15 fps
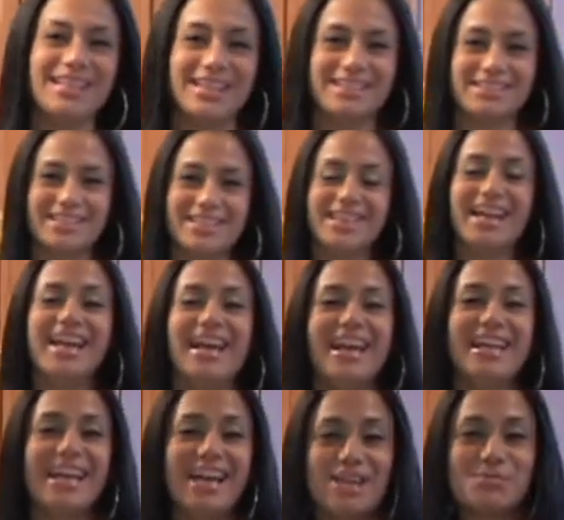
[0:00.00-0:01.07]
Langley,
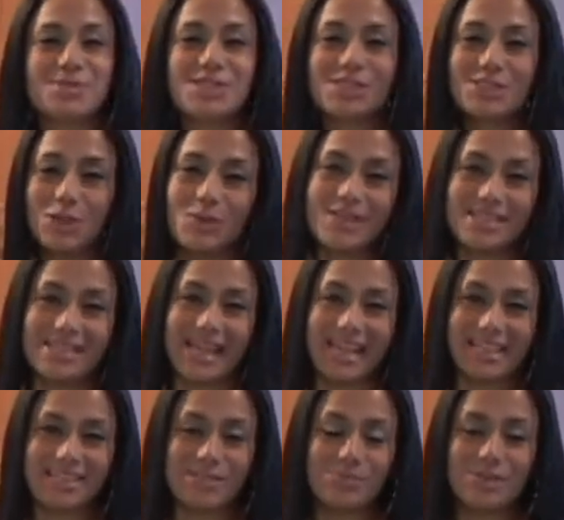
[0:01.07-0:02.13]
and I am so
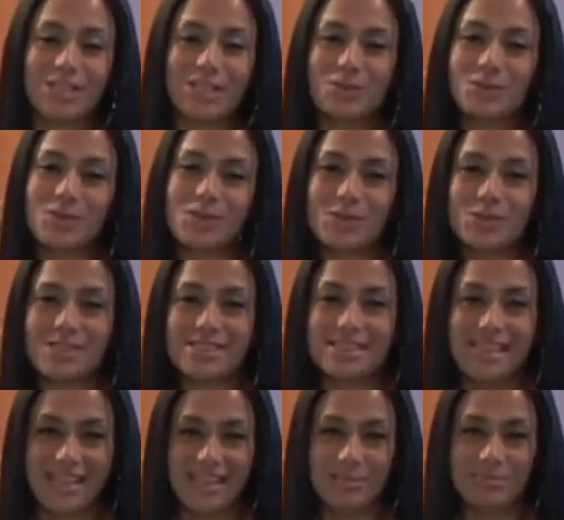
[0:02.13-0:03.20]
excited to be here with you
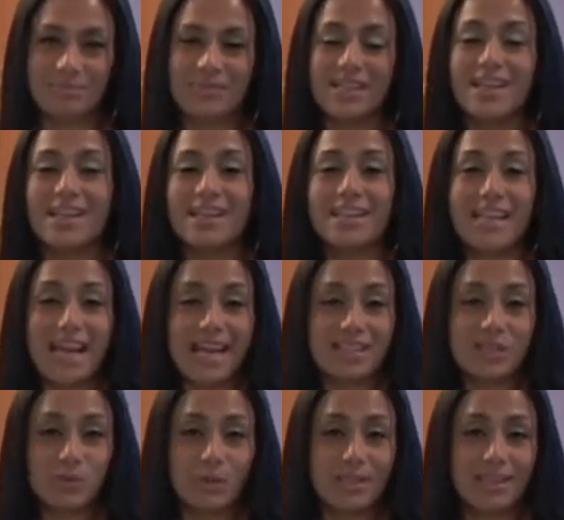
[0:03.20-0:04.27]
today.
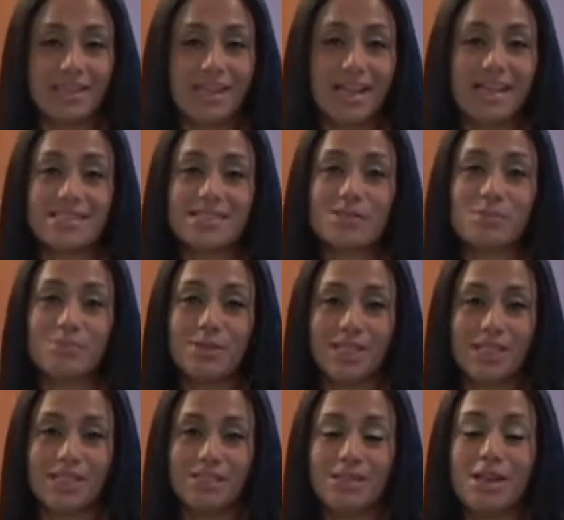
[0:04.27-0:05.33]
Last week, I
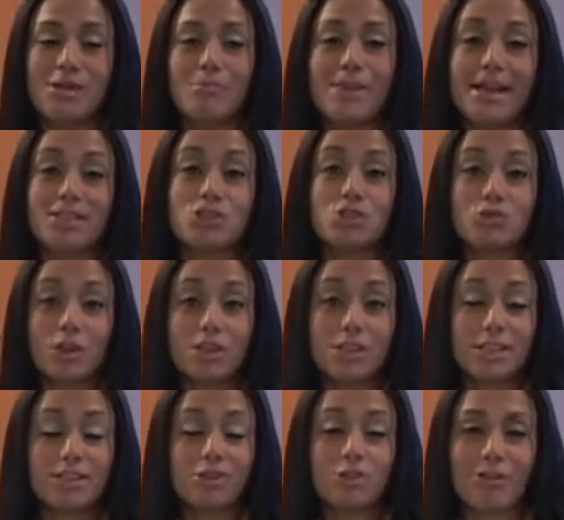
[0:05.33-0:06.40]
submitted my
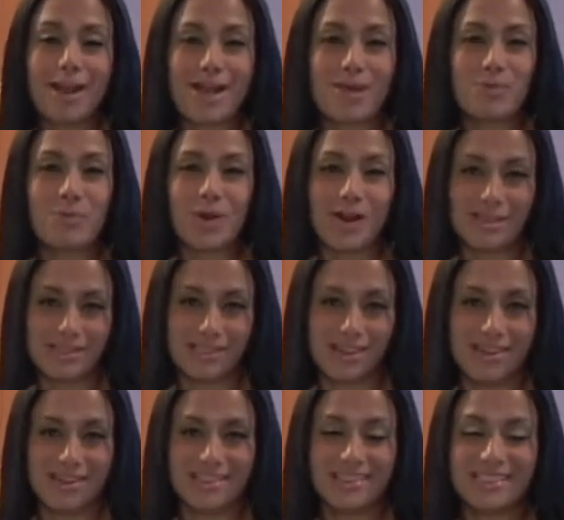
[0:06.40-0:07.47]
drunken crab
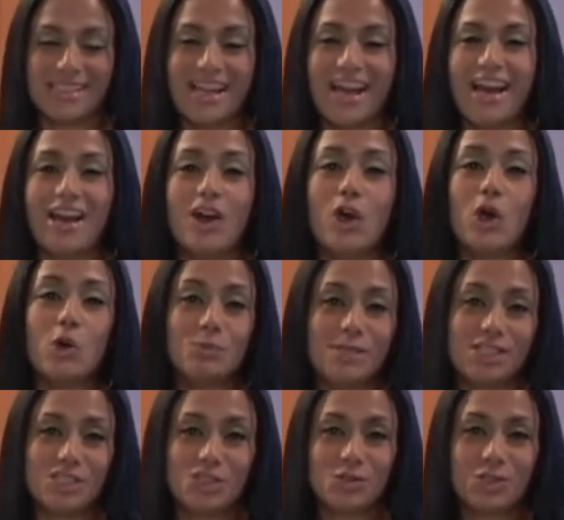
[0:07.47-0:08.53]
wontons. I hope
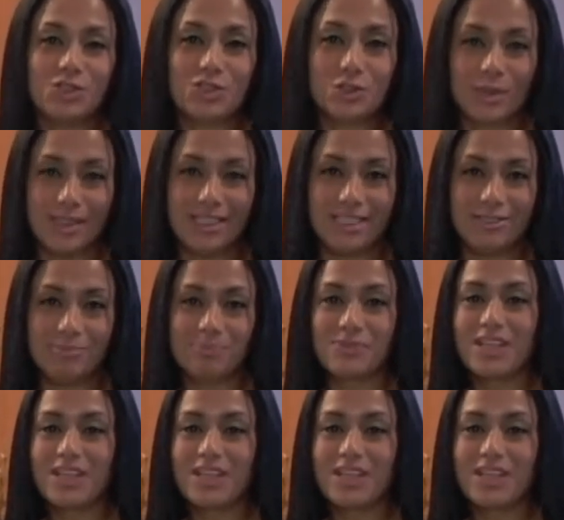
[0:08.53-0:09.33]
that you enjoyed it.